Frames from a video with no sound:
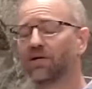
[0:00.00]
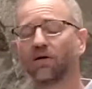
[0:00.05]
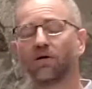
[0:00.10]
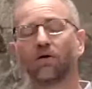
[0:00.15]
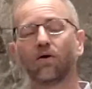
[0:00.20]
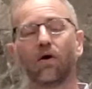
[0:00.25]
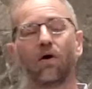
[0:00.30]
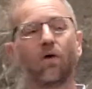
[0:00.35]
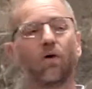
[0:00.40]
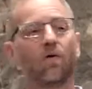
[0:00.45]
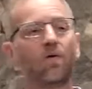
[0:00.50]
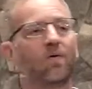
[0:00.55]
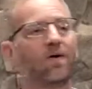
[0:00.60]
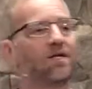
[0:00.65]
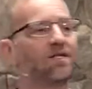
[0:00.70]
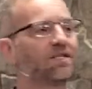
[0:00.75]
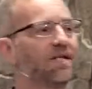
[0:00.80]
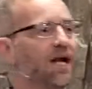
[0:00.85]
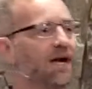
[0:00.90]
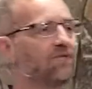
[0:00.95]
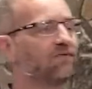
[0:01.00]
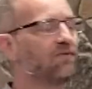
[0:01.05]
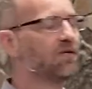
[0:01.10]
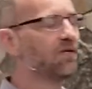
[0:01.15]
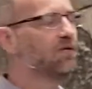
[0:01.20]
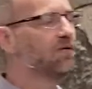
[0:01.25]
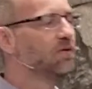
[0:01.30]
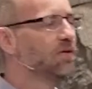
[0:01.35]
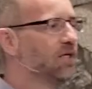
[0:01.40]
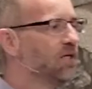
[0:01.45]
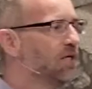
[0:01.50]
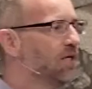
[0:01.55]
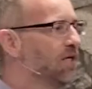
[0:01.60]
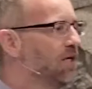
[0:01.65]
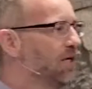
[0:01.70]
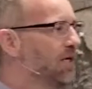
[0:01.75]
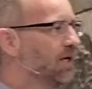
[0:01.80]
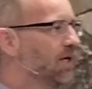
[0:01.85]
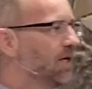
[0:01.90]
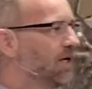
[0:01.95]
You don't always have to do it
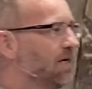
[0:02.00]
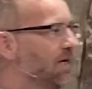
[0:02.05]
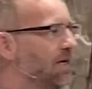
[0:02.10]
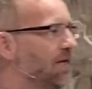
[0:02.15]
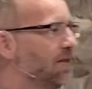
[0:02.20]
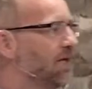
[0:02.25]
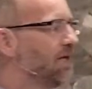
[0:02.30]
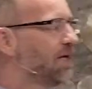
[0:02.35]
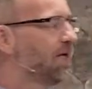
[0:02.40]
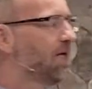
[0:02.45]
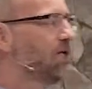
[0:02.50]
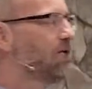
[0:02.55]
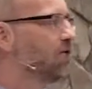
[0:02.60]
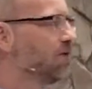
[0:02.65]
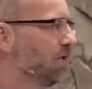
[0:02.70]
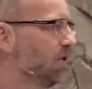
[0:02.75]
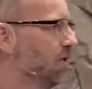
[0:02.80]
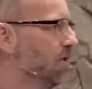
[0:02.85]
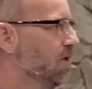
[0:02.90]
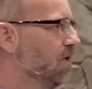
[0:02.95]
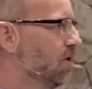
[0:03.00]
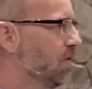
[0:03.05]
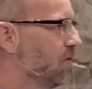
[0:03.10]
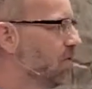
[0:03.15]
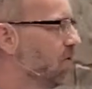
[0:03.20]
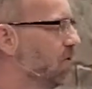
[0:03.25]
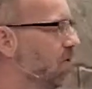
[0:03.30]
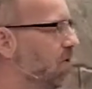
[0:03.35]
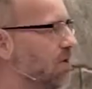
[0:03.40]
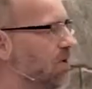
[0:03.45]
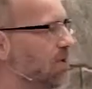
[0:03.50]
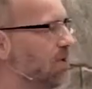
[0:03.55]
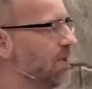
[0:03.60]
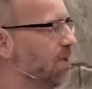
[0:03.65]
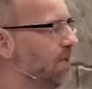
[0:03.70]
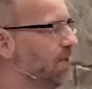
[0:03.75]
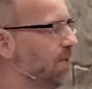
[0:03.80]
in the kitchen or